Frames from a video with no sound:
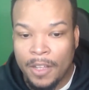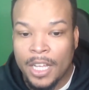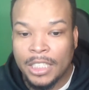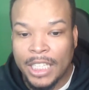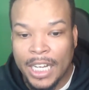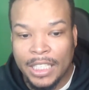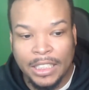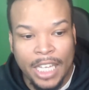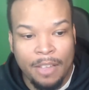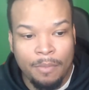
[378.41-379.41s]
Chinese
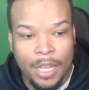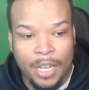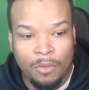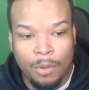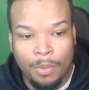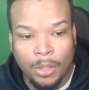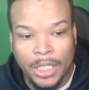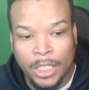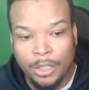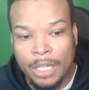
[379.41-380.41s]
state media reports that
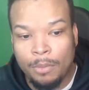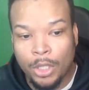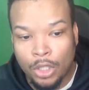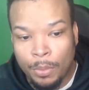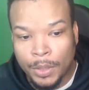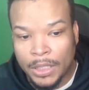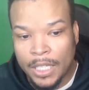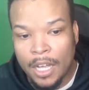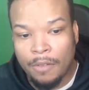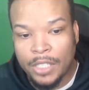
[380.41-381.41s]
13.2%
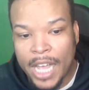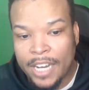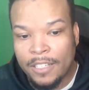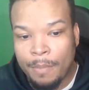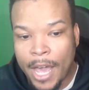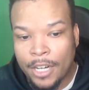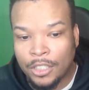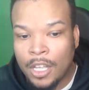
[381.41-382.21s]
of China's minors